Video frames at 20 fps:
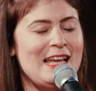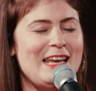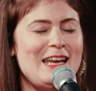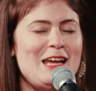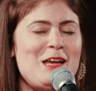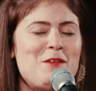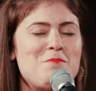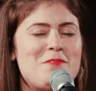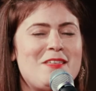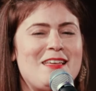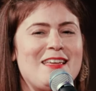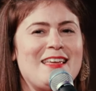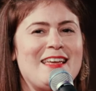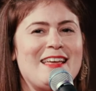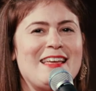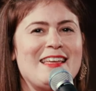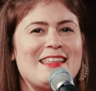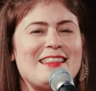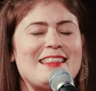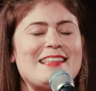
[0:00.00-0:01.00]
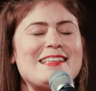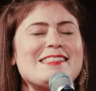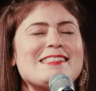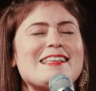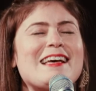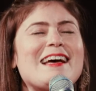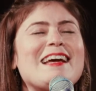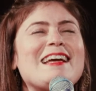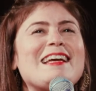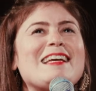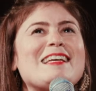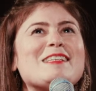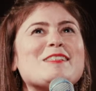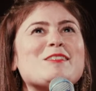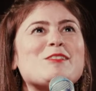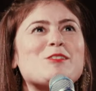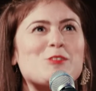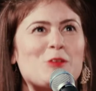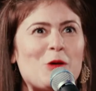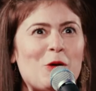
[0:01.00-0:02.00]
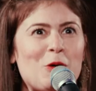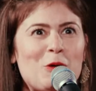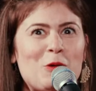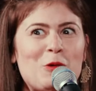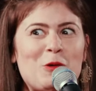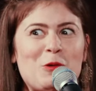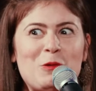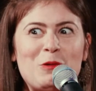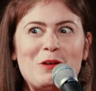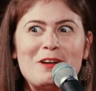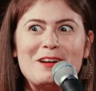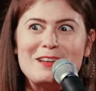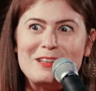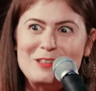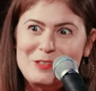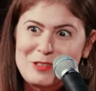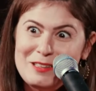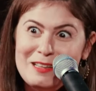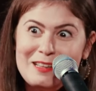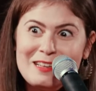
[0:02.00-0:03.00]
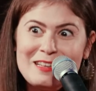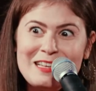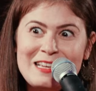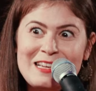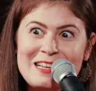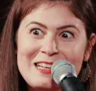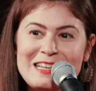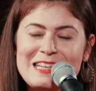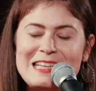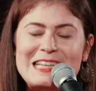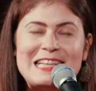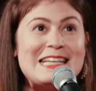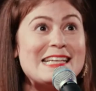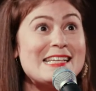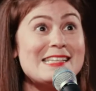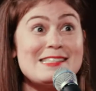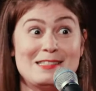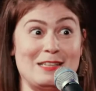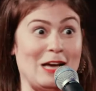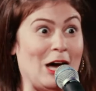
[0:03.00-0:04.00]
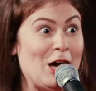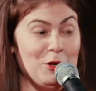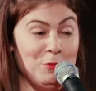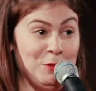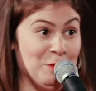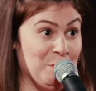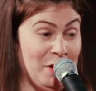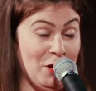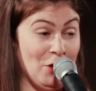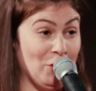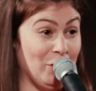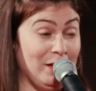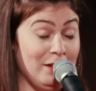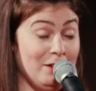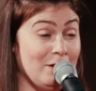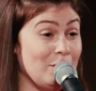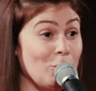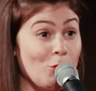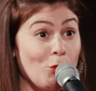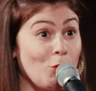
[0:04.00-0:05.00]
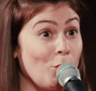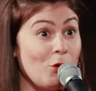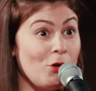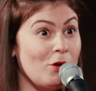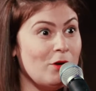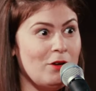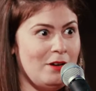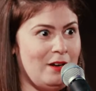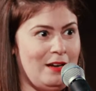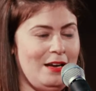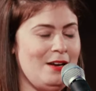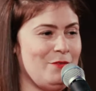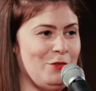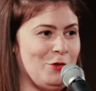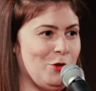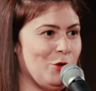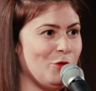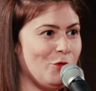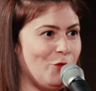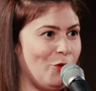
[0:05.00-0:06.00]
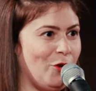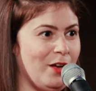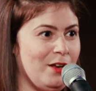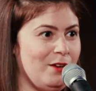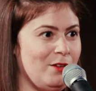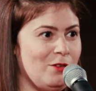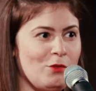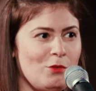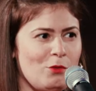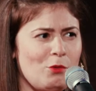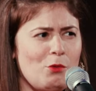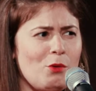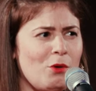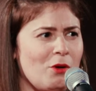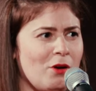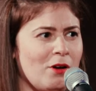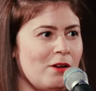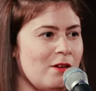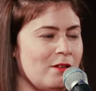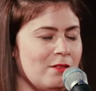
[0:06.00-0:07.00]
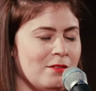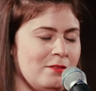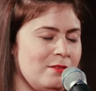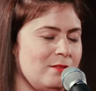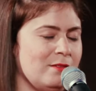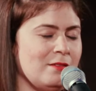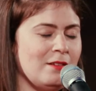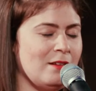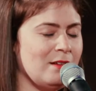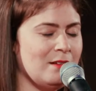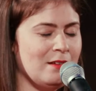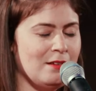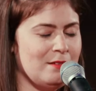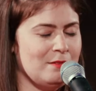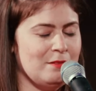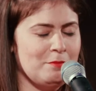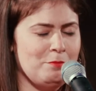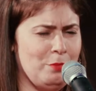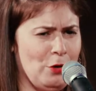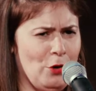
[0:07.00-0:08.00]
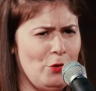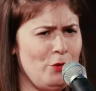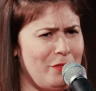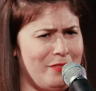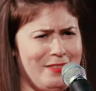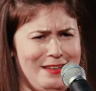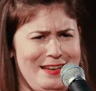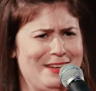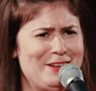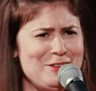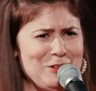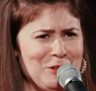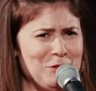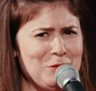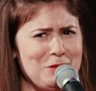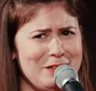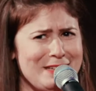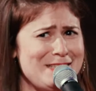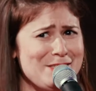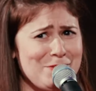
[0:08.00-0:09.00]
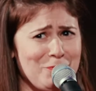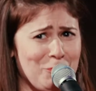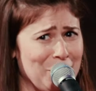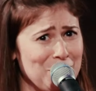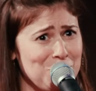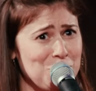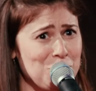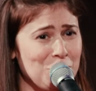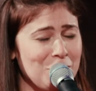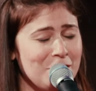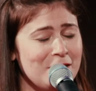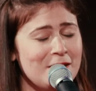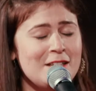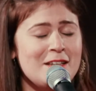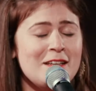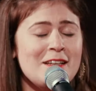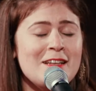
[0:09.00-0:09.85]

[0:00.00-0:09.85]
And I'm thinking, this guy is so good looking. He has got to be married, or have a girlfriend, or both. I don't know, he's French.